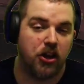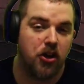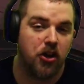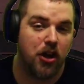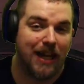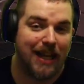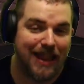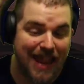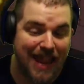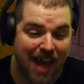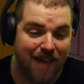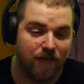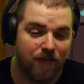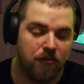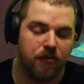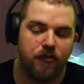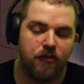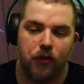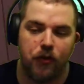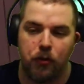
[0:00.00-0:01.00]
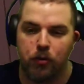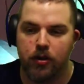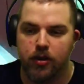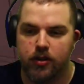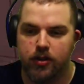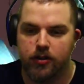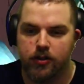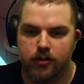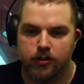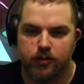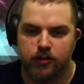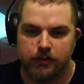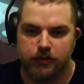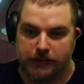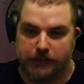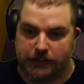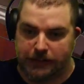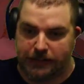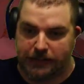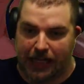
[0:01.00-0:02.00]
cook that for food.
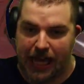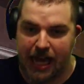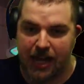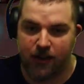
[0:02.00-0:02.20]
I